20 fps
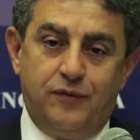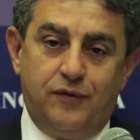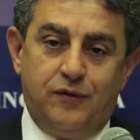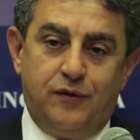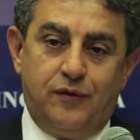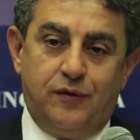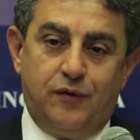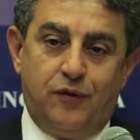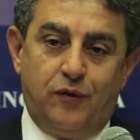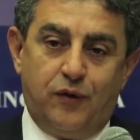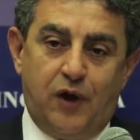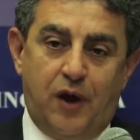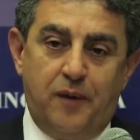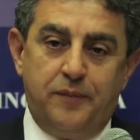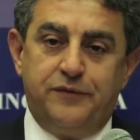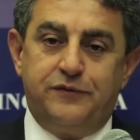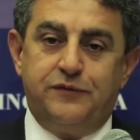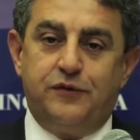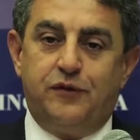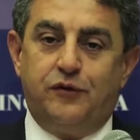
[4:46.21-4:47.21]
or
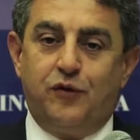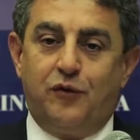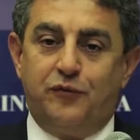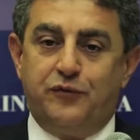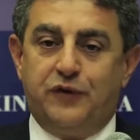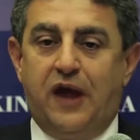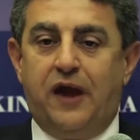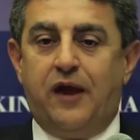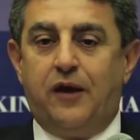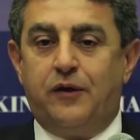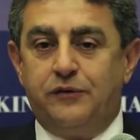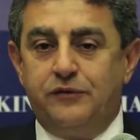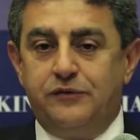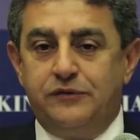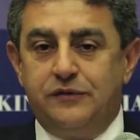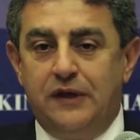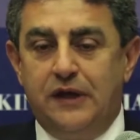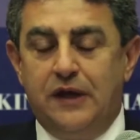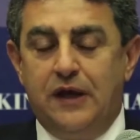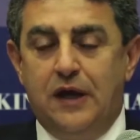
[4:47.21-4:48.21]
episode of
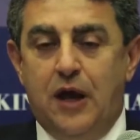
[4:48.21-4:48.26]
chaos.